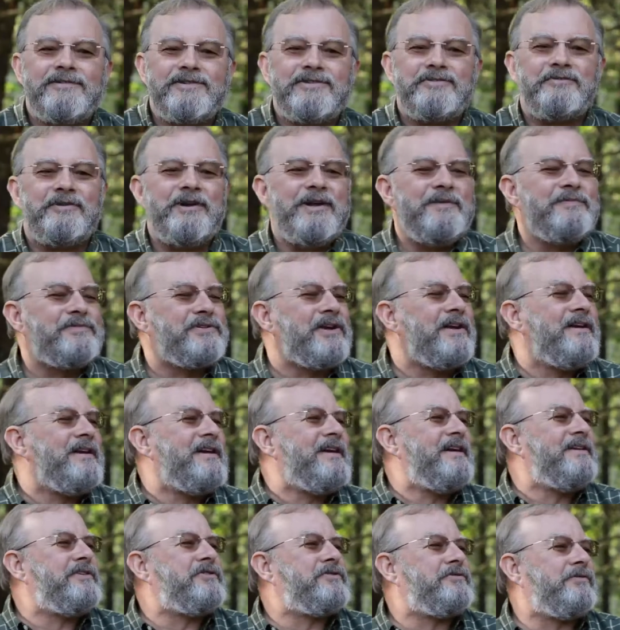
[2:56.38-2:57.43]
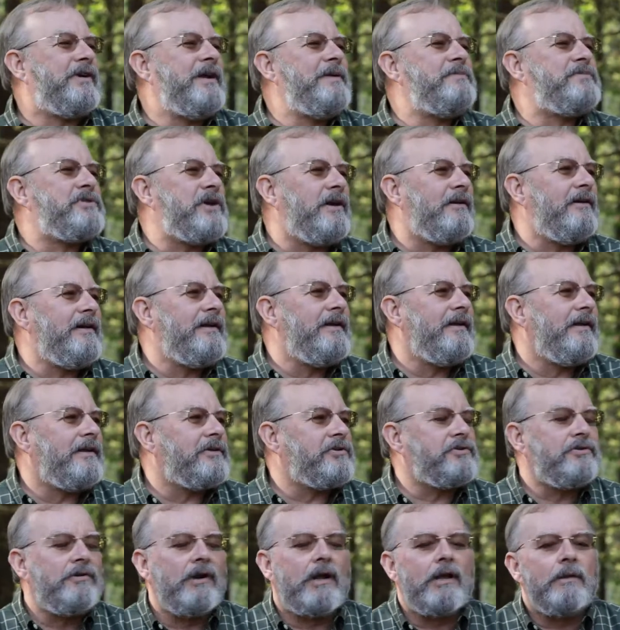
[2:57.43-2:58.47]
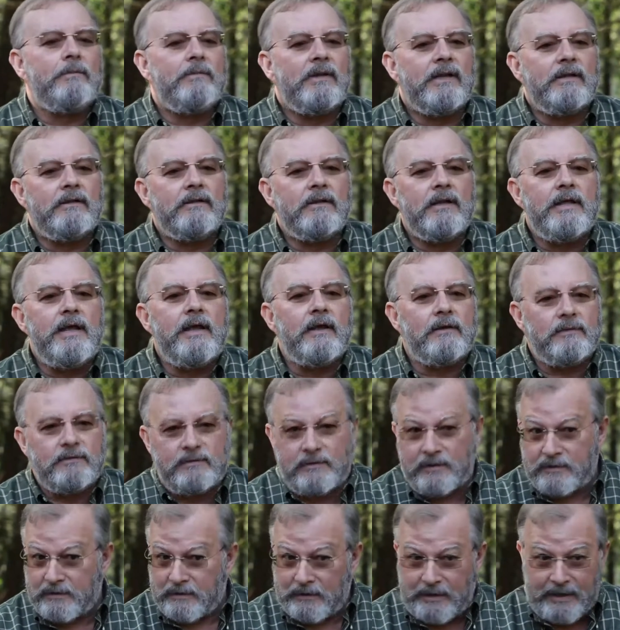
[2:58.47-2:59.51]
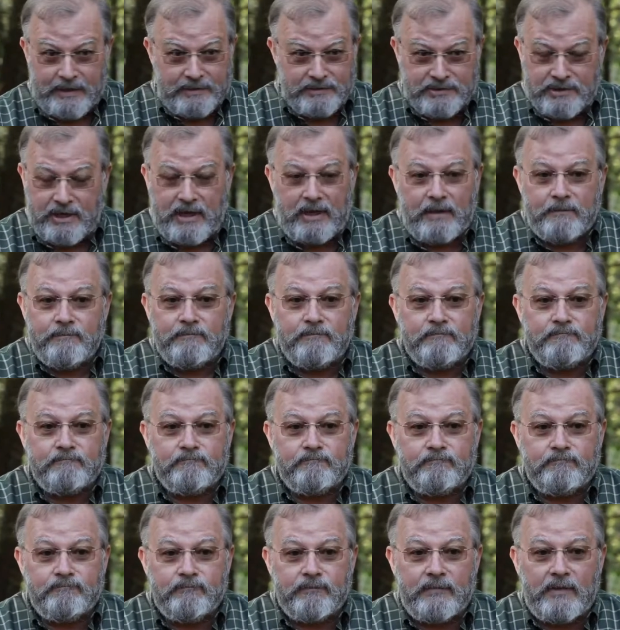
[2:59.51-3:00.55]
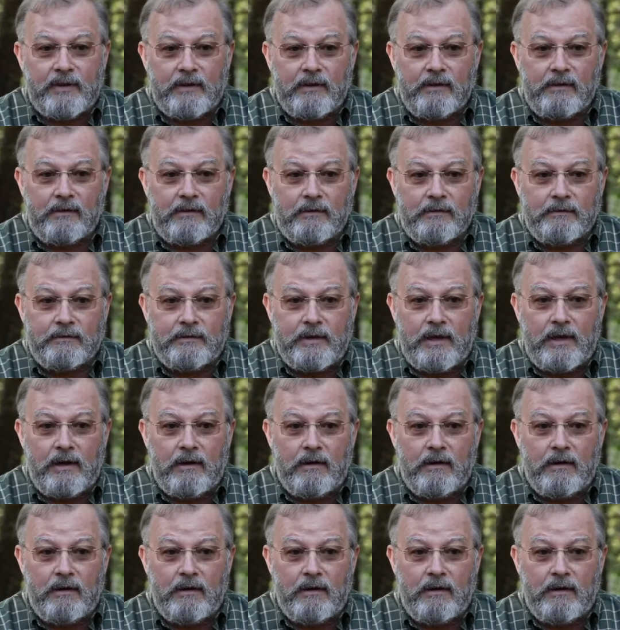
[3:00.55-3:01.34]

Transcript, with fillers: Streams, streams are inextricably linked to the landscape. Uh, they